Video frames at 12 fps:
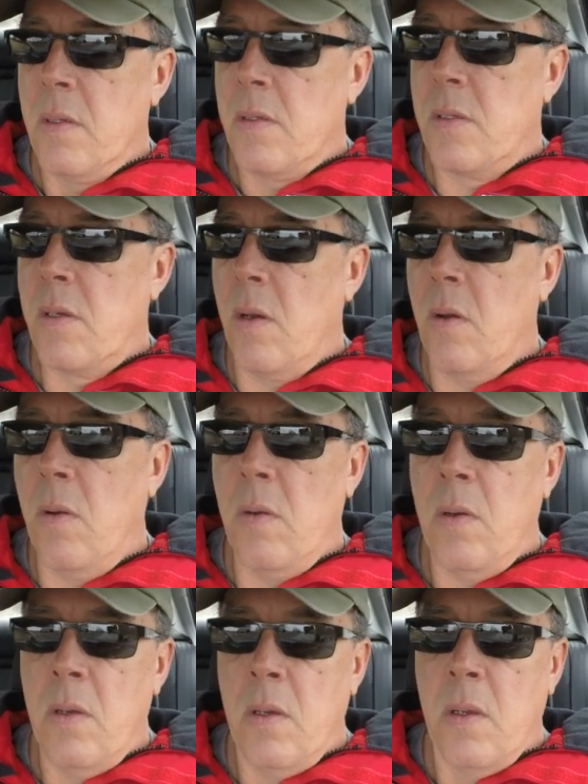
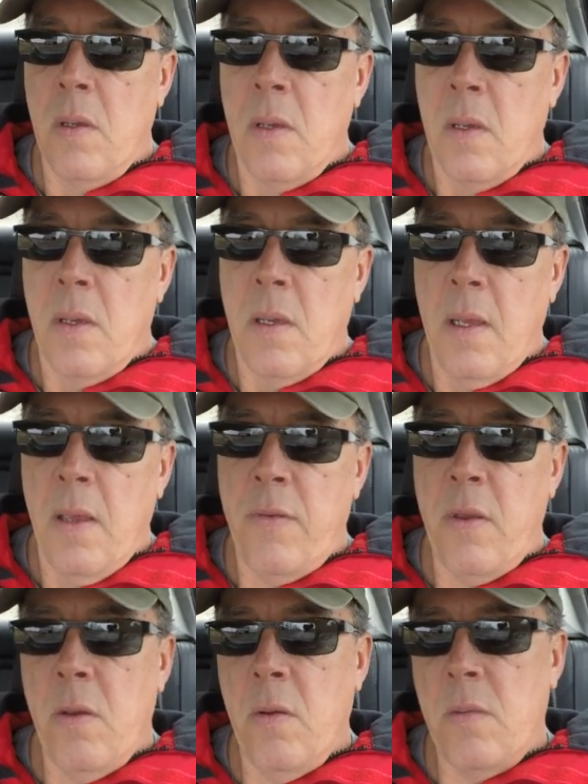So if
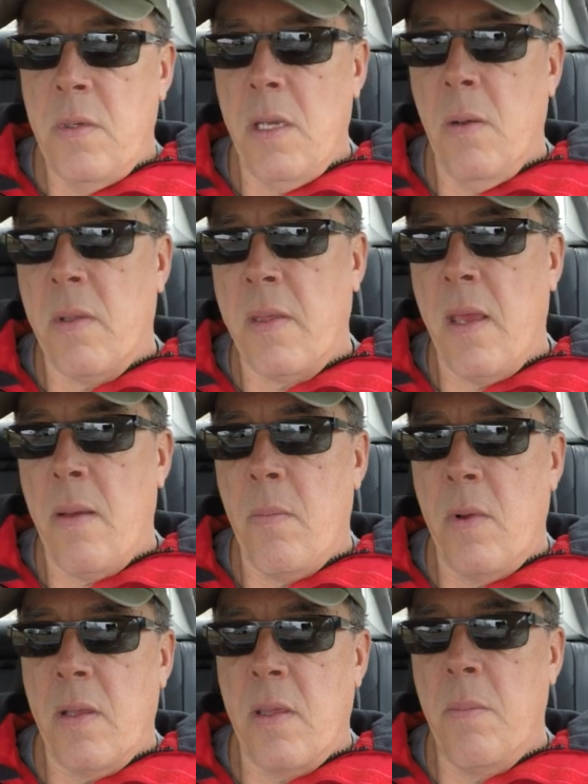you deal with
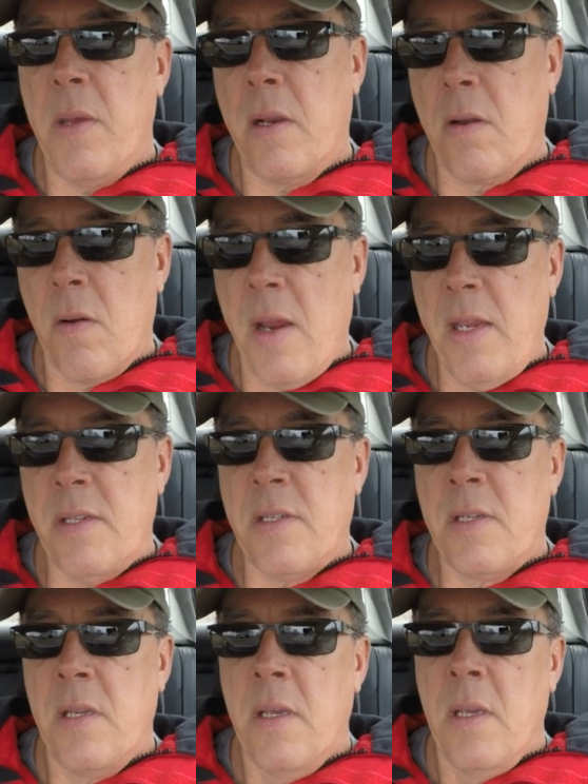them with a bit of
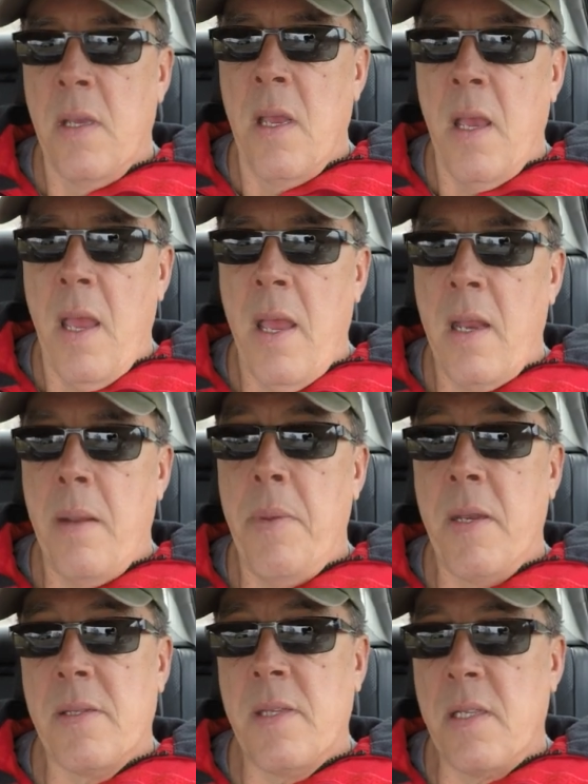grace and a
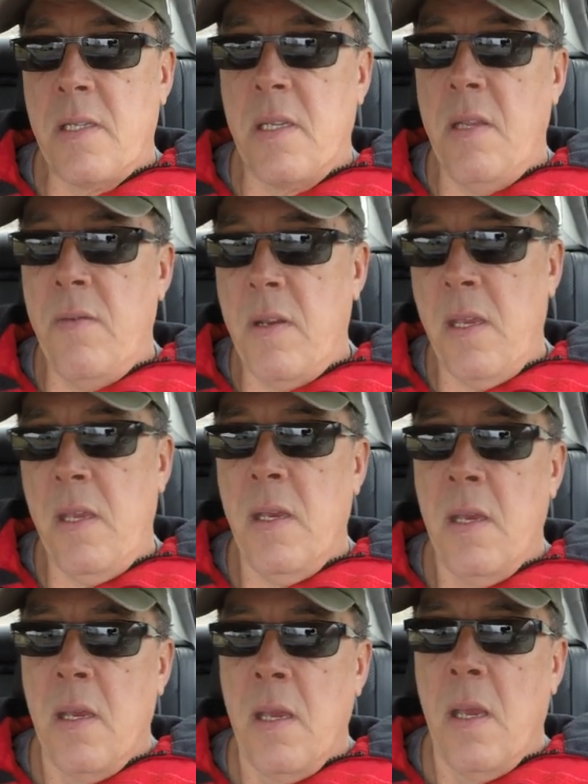bit of sensitivity
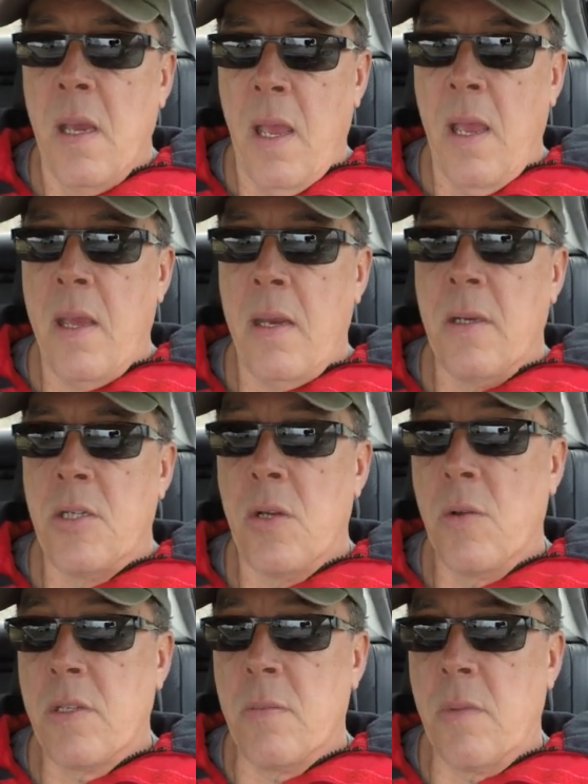and
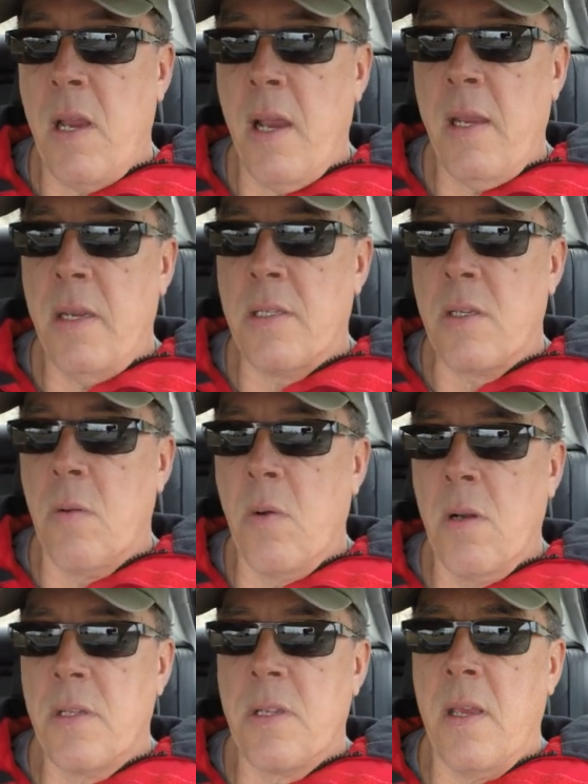show some kindness
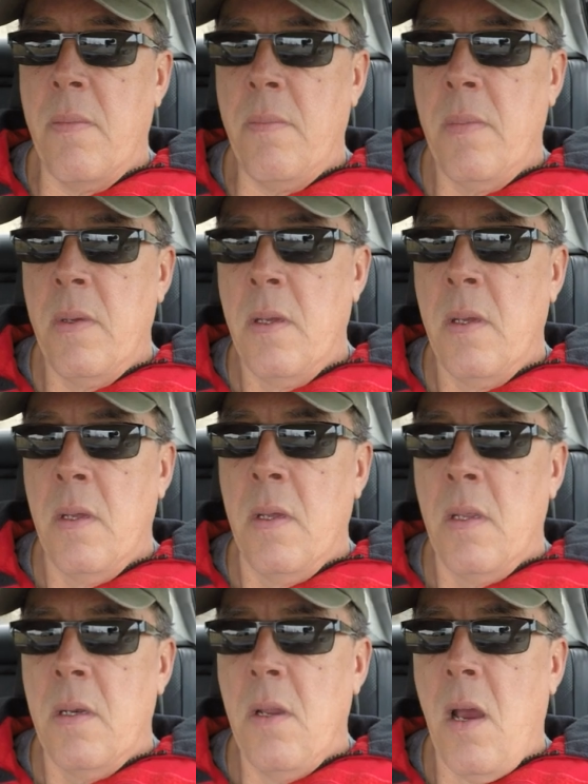towards them,
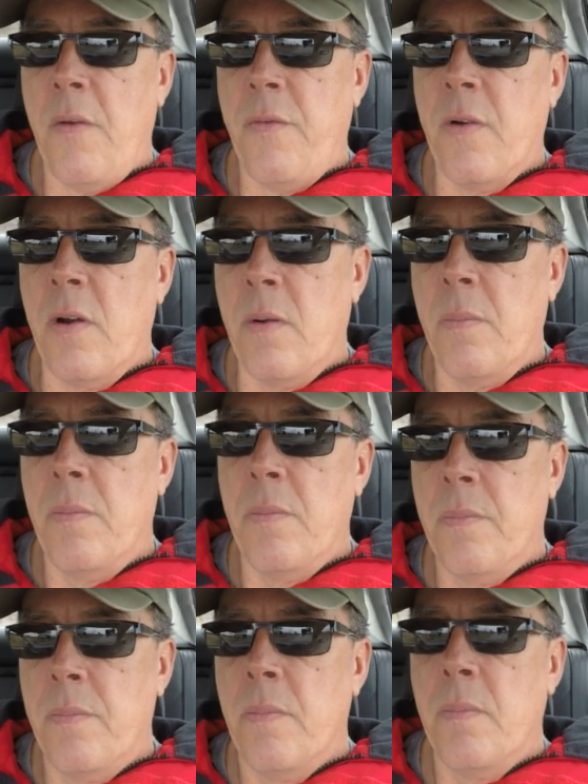not for
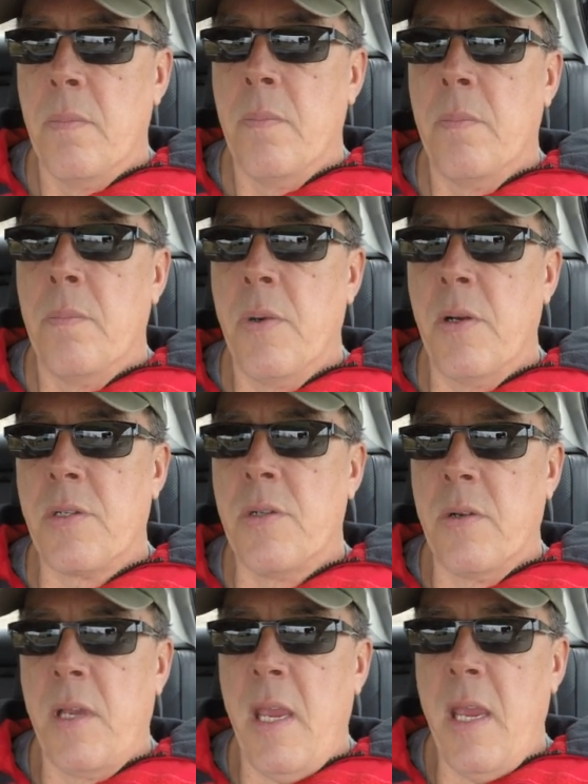
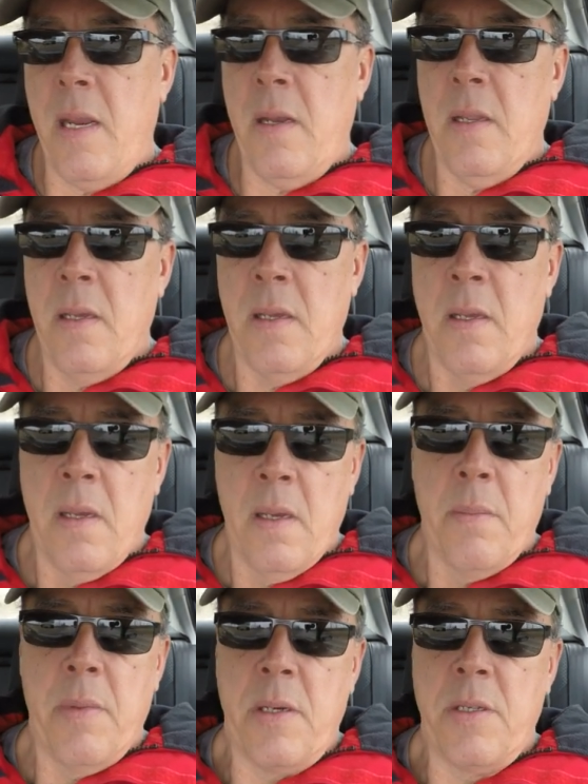personal gain,
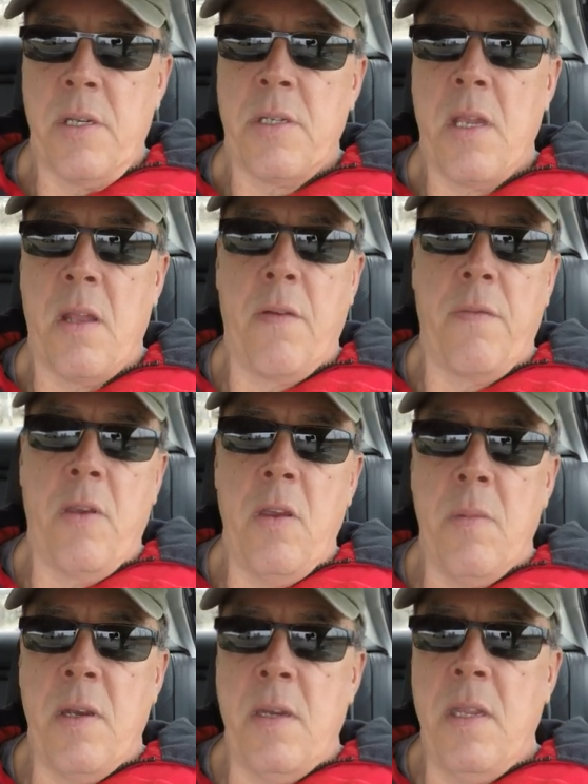but just out of
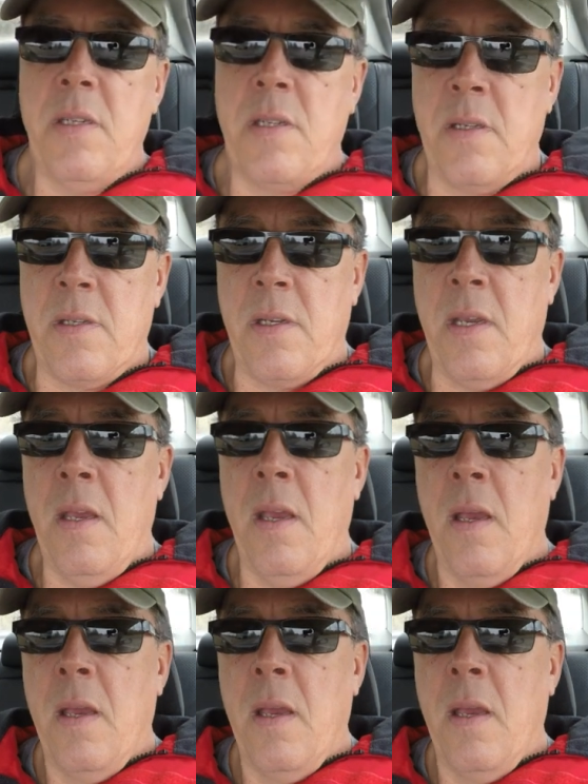human decency,